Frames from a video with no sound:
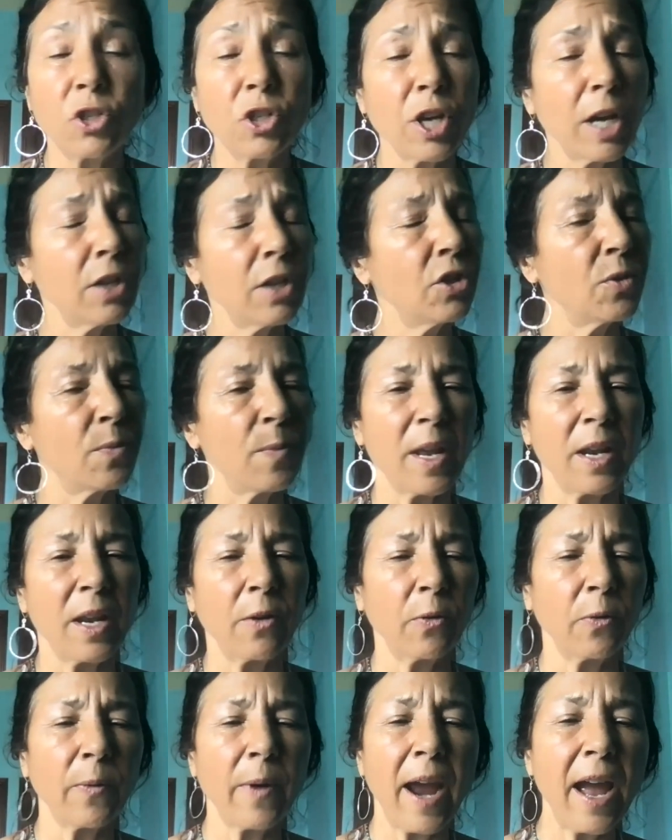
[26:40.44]

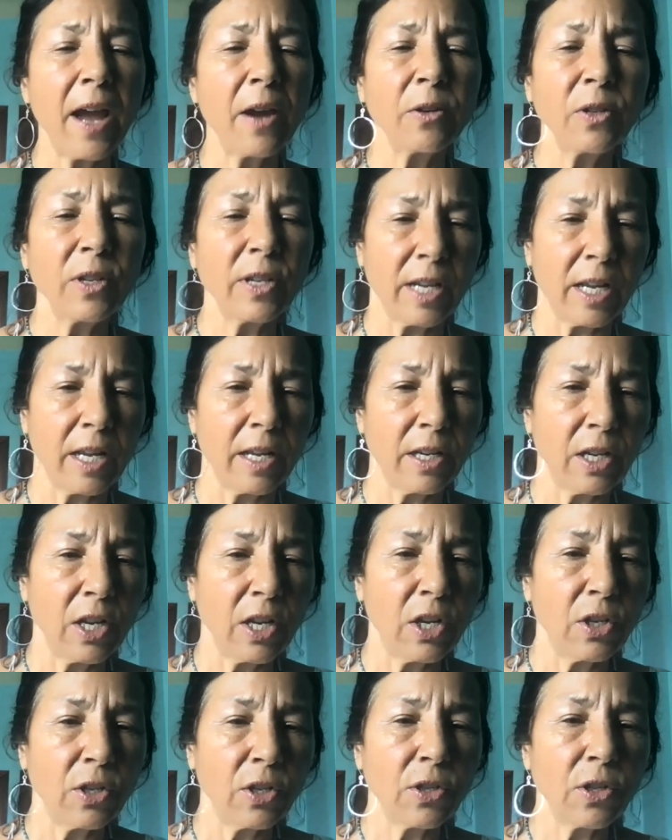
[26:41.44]
judgment around it.
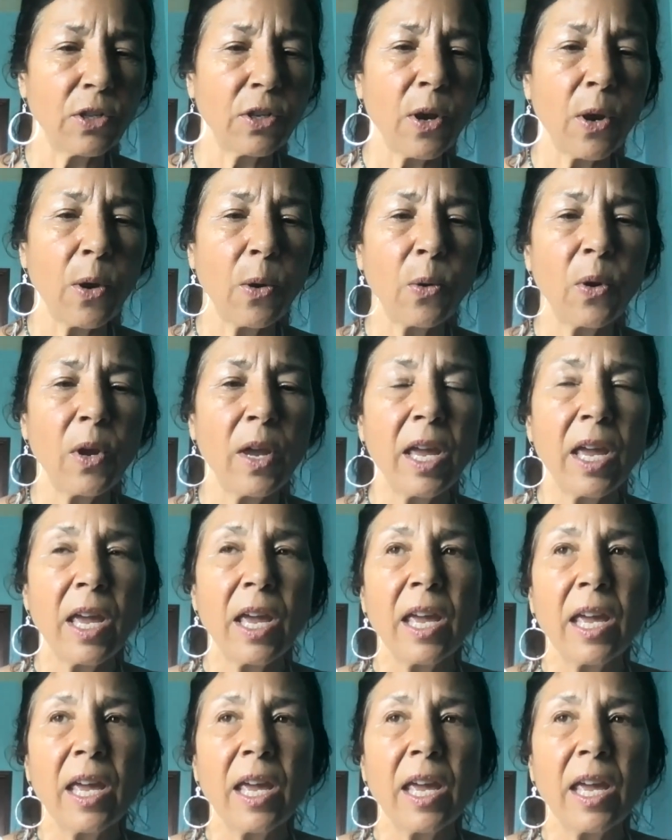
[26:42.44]
So,